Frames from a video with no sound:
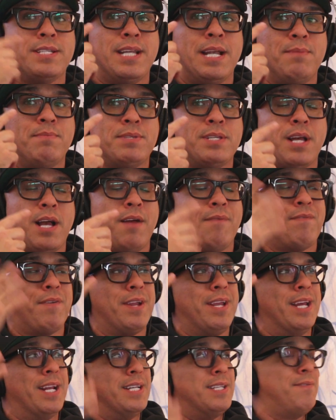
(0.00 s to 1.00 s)
His name's I
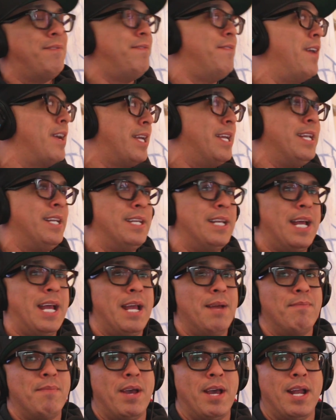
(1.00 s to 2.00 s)
forget his fucking
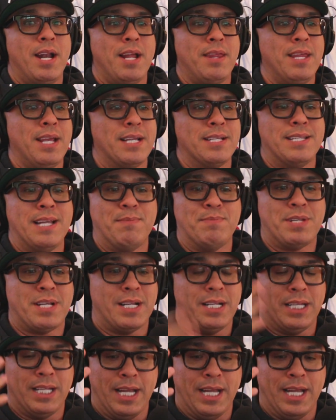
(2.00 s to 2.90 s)
name, man. I think his name's